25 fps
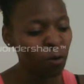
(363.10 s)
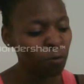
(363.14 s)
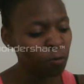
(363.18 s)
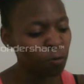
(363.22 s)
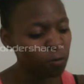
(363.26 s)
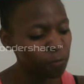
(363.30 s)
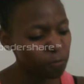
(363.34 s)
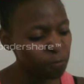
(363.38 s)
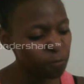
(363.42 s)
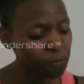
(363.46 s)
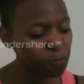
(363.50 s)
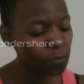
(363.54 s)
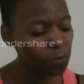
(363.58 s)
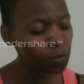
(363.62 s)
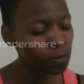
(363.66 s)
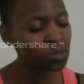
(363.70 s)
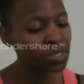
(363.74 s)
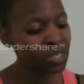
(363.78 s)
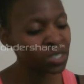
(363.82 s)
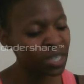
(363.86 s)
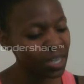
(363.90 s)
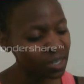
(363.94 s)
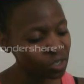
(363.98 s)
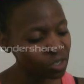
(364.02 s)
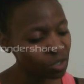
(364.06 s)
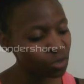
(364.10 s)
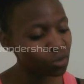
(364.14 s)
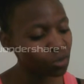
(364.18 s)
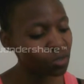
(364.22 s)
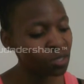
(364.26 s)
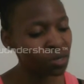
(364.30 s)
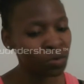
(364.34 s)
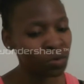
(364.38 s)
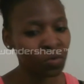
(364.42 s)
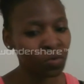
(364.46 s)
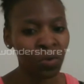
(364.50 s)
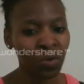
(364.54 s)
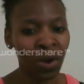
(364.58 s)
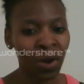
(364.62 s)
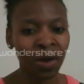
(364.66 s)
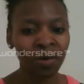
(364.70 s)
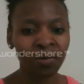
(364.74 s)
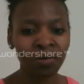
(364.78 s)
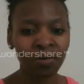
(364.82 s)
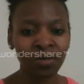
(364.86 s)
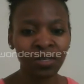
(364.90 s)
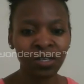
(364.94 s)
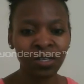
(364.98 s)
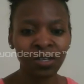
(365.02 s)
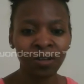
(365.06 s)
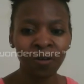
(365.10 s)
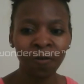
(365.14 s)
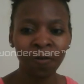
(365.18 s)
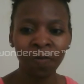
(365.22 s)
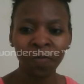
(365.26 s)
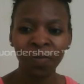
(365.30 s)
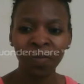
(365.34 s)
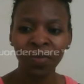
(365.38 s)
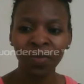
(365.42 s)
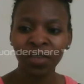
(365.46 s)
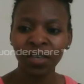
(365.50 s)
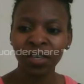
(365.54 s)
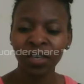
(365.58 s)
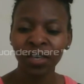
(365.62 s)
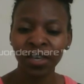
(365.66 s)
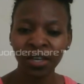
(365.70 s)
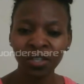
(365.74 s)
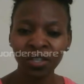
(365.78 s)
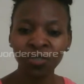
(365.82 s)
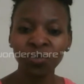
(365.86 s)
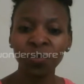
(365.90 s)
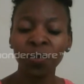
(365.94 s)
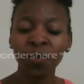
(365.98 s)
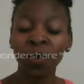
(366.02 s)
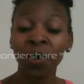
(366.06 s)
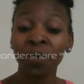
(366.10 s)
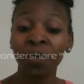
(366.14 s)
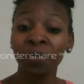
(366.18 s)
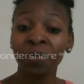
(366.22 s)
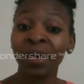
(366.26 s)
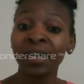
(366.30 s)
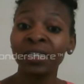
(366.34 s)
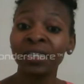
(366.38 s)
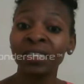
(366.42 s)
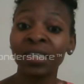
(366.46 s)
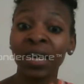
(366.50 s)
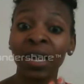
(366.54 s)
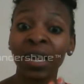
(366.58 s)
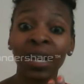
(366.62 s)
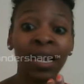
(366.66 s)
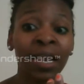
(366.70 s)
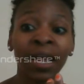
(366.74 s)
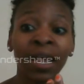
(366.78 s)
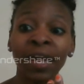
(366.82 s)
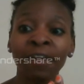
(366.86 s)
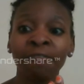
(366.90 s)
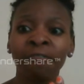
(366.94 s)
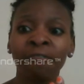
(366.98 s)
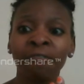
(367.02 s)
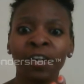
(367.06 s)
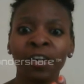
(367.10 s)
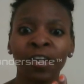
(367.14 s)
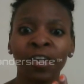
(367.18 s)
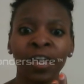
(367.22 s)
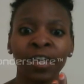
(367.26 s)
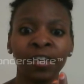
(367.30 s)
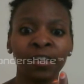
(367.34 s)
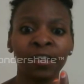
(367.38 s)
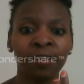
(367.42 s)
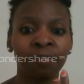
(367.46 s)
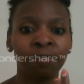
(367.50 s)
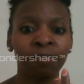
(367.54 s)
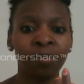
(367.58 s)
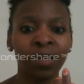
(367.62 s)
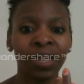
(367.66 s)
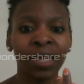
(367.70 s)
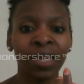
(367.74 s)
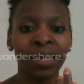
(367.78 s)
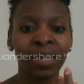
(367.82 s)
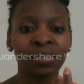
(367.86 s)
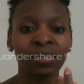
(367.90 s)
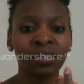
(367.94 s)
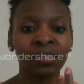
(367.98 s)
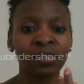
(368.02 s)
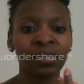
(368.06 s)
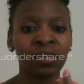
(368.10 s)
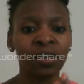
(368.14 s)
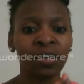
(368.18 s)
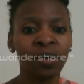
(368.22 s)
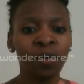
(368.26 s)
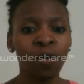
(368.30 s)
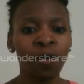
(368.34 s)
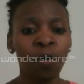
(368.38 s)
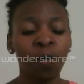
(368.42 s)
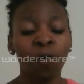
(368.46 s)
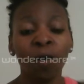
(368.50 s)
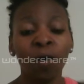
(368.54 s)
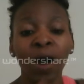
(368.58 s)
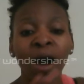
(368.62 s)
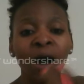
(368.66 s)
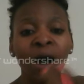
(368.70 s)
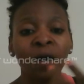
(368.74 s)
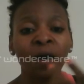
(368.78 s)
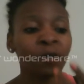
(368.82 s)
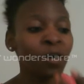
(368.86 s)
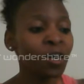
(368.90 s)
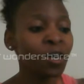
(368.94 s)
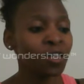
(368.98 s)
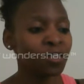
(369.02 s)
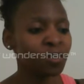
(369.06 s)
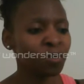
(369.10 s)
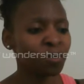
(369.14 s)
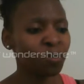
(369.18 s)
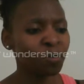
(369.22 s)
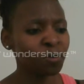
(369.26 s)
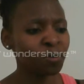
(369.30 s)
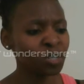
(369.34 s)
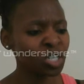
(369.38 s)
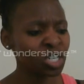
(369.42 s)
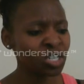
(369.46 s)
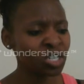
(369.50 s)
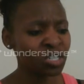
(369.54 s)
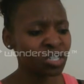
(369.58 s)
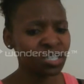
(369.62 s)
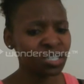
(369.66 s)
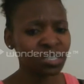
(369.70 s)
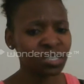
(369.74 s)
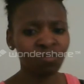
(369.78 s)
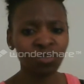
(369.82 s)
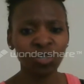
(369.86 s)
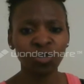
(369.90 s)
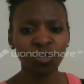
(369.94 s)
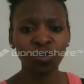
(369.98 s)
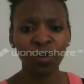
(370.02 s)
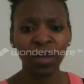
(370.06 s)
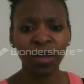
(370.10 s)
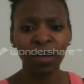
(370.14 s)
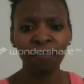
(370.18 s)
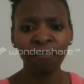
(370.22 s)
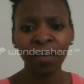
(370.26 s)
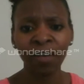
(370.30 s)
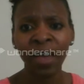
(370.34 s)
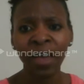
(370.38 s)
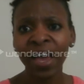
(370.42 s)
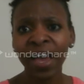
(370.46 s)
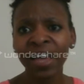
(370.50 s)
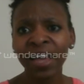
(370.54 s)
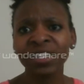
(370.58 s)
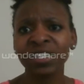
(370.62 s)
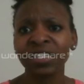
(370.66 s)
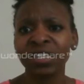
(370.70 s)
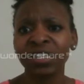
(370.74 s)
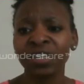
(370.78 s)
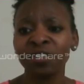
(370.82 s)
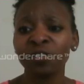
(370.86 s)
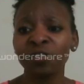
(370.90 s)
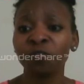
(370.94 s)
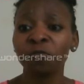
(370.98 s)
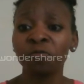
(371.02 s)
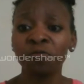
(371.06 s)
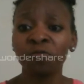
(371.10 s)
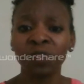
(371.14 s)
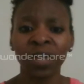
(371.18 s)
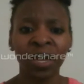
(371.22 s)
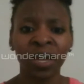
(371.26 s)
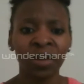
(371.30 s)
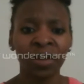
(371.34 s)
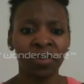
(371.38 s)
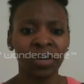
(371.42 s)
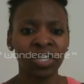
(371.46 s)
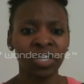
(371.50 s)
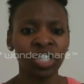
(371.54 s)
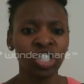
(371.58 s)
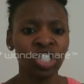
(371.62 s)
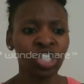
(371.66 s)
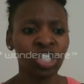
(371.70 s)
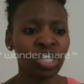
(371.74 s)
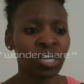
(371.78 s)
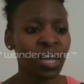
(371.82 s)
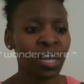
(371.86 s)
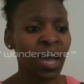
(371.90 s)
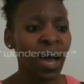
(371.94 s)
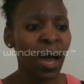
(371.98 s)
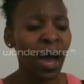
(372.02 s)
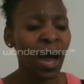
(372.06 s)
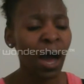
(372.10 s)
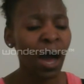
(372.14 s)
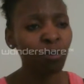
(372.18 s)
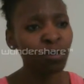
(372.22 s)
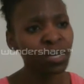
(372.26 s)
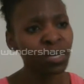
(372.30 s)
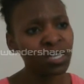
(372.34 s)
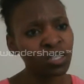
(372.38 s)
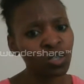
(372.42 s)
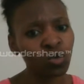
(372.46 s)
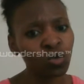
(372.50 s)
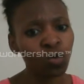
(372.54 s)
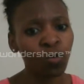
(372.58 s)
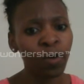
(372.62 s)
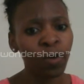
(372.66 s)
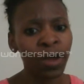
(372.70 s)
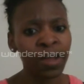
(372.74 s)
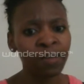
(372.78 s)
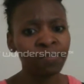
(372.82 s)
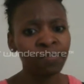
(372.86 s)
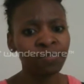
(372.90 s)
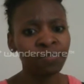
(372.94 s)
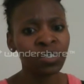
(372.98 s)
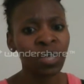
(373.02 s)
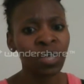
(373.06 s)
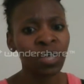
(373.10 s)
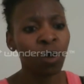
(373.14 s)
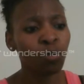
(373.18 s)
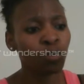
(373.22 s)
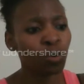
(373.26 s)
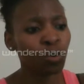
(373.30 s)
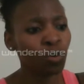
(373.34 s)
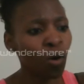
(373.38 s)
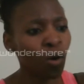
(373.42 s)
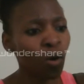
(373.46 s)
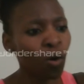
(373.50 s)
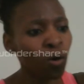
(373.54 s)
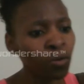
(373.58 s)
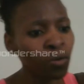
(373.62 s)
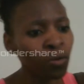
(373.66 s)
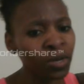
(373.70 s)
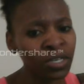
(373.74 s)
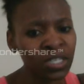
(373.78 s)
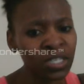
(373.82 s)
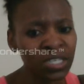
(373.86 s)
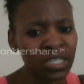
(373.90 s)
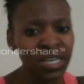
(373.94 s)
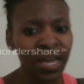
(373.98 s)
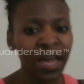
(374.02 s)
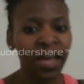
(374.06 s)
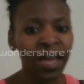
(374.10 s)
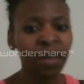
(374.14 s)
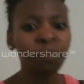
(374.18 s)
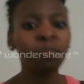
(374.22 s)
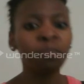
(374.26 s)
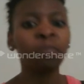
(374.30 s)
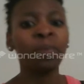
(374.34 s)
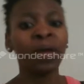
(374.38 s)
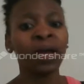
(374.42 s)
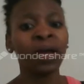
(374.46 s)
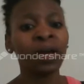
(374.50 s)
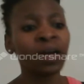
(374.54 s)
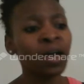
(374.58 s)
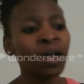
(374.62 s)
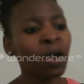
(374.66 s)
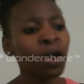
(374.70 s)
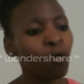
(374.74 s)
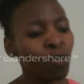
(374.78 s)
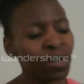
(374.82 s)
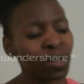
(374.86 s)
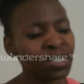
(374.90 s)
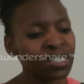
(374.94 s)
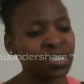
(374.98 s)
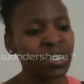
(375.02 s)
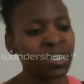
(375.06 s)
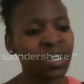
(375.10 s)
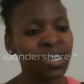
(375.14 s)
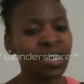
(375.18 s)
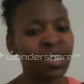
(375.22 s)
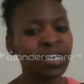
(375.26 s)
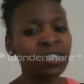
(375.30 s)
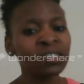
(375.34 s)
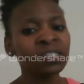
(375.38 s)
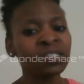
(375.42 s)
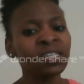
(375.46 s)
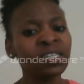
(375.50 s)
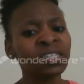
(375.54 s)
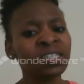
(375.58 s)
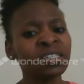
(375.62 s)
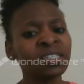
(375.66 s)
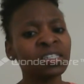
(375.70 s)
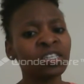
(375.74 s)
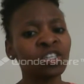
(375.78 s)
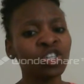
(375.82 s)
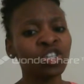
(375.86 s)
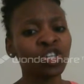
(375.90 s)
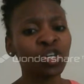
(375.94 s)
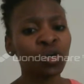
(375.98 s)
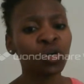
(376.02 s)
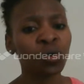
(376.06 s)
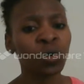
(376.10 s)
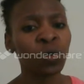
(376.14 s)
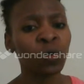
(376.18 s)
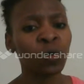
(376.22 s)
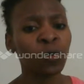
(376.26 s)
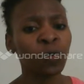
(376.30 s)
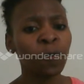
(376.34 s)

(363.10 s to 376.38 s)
will fall dead to the ground, yet to arise alive again a plant. Or how the ocean seems to have a sense of direction, how its waves will always turn back once they hit the seashore.